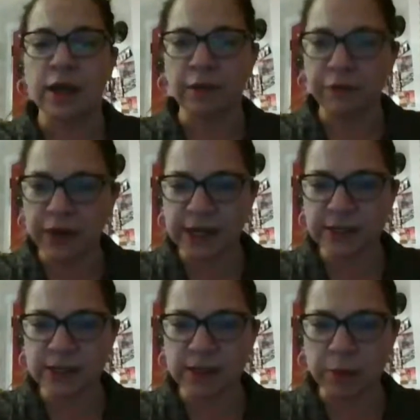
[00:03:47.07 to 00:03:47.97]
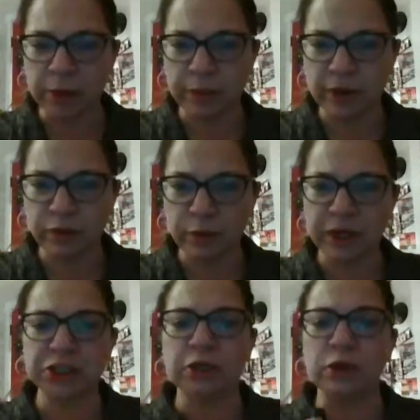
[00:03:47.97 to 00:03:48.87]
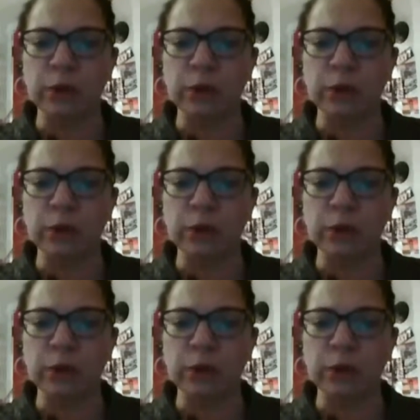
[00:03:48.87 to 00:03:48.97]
If it has the supplement information,